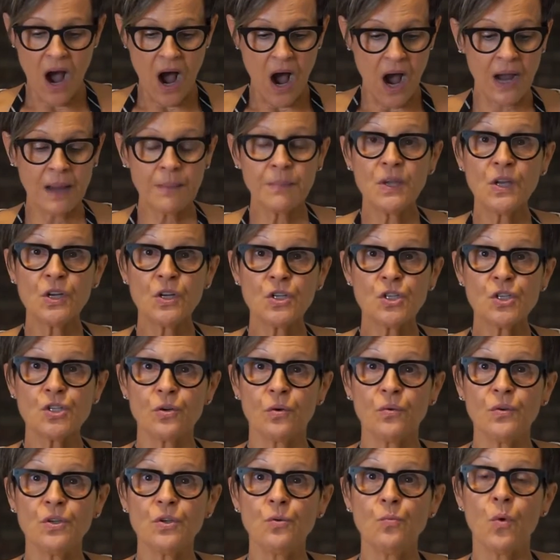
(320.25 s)
I'm going to
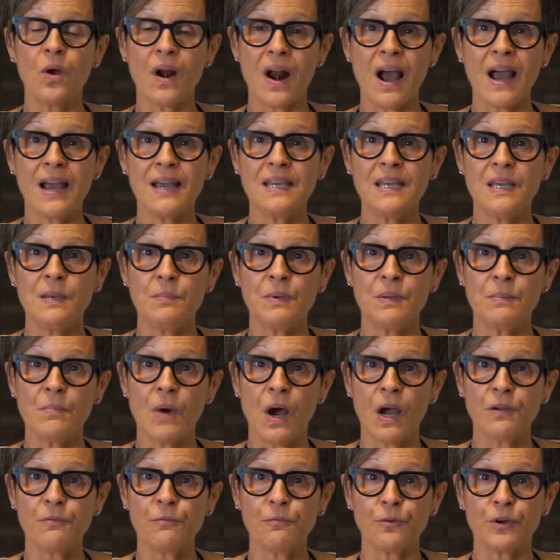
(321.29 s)
show you what I keep in
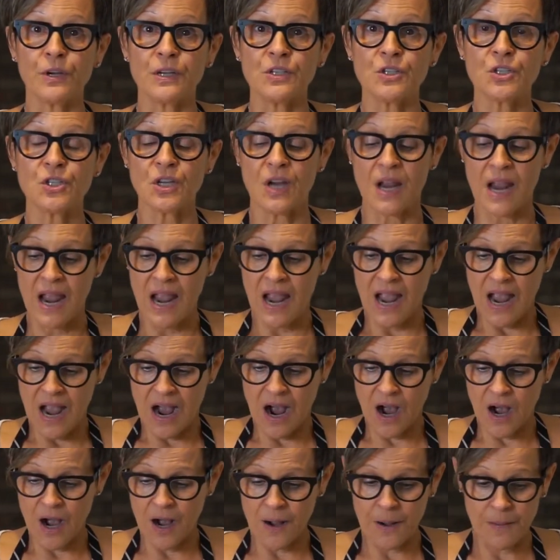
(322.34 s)
my fridge.
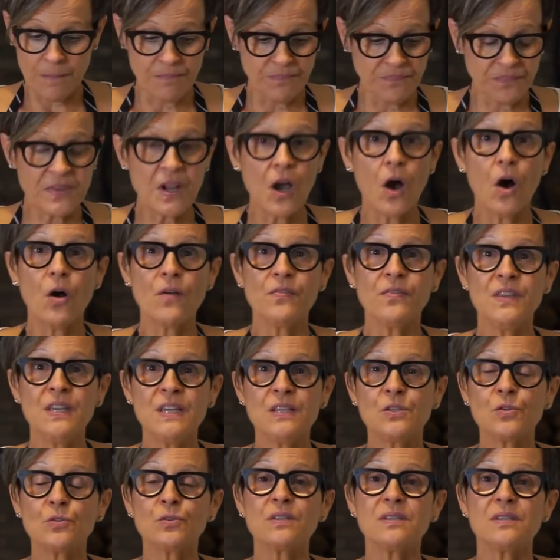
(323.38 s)

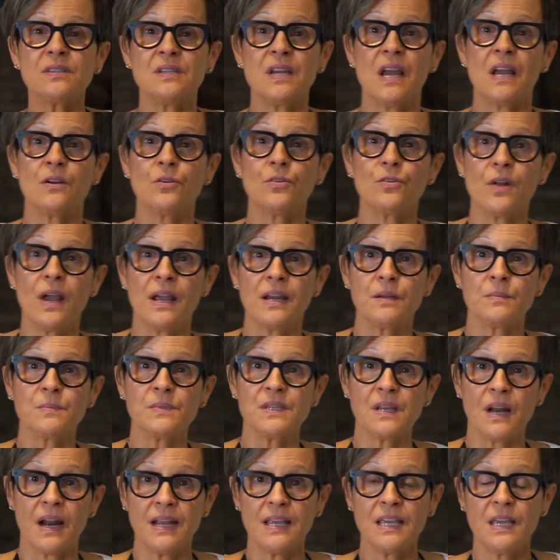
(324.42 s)
These are standard items
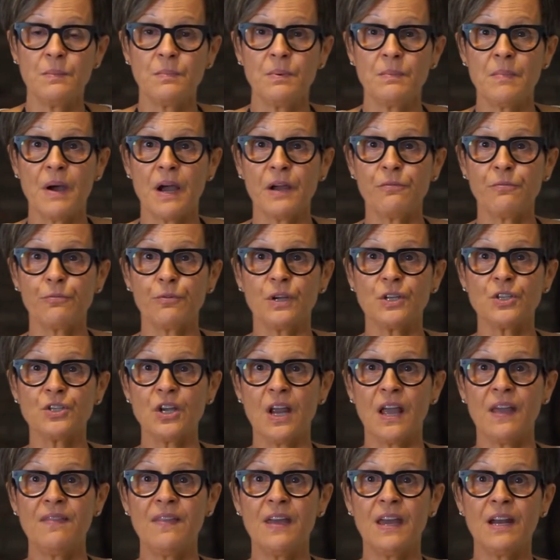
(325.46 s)
that I keep in my fridge,
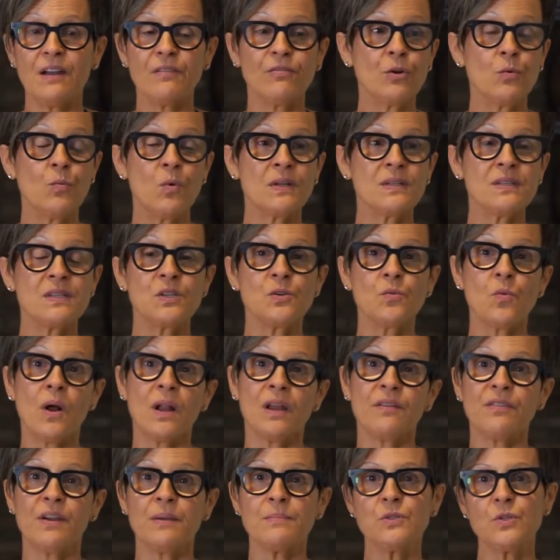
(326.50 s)
and then every once in a
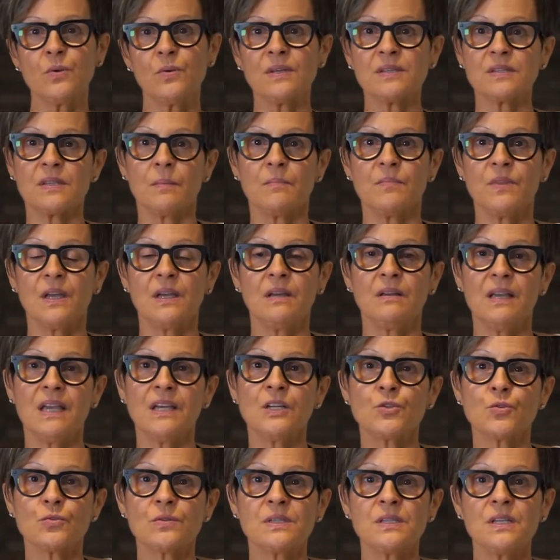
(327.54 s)
while, if I'm doing something
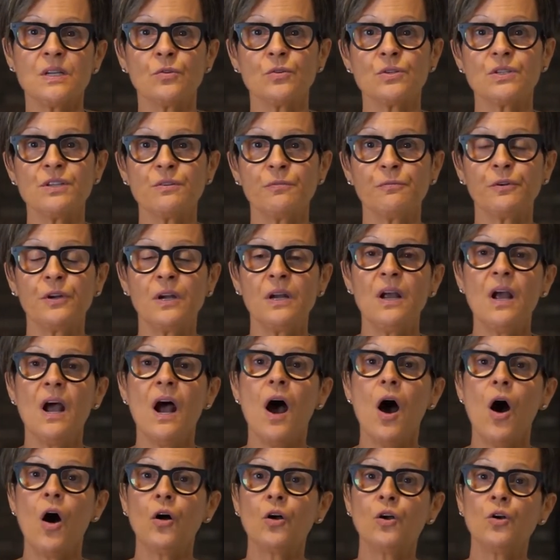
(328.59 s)
interesting or different,
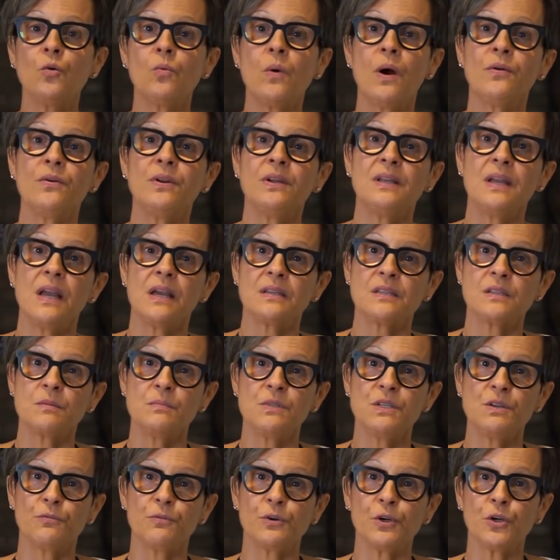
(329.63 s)
I'll go out and get
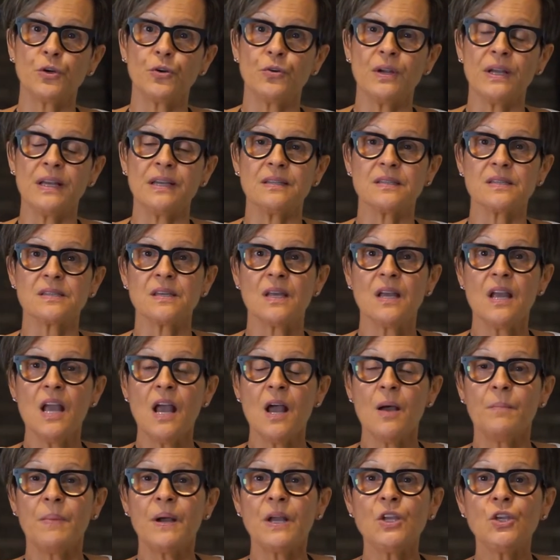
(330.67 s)
some different greens.
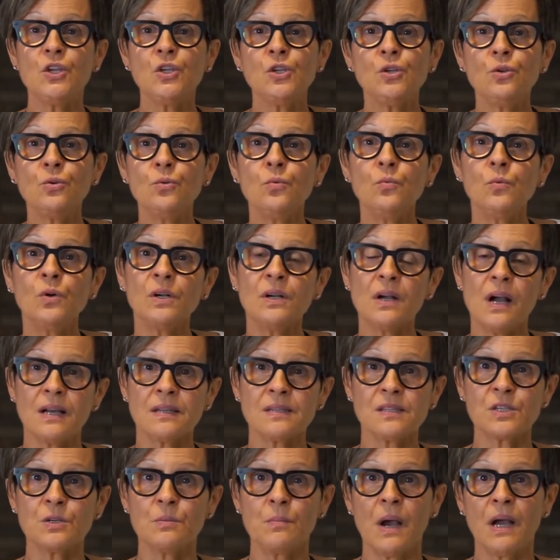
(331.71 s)
But you will
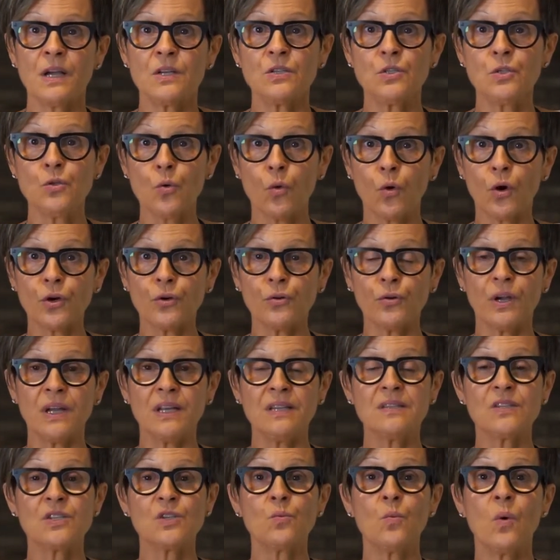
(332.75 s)
customize your
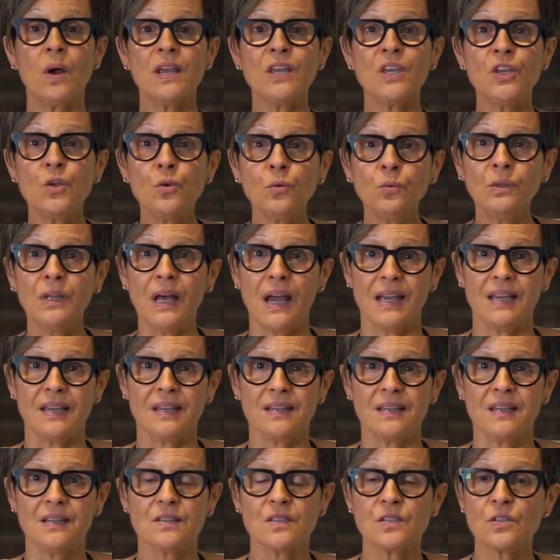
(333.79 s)
greens to what you
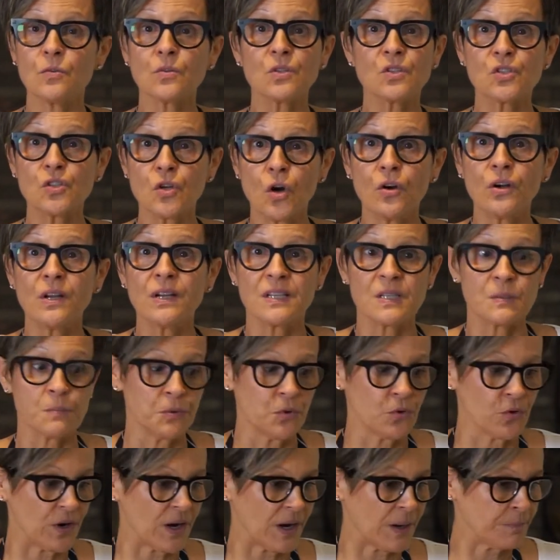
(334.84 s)
like, so start
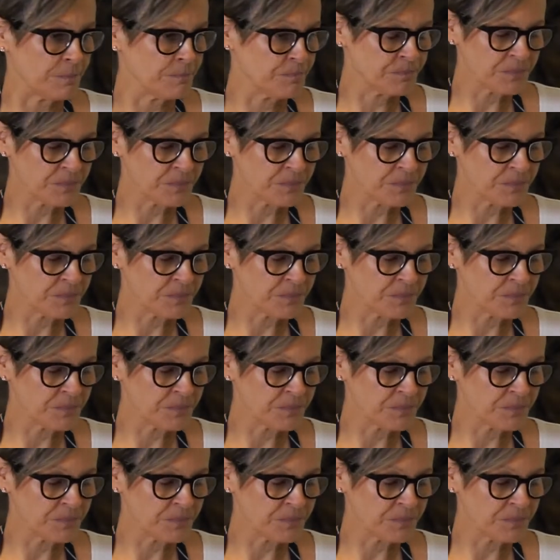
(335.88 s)
exploring.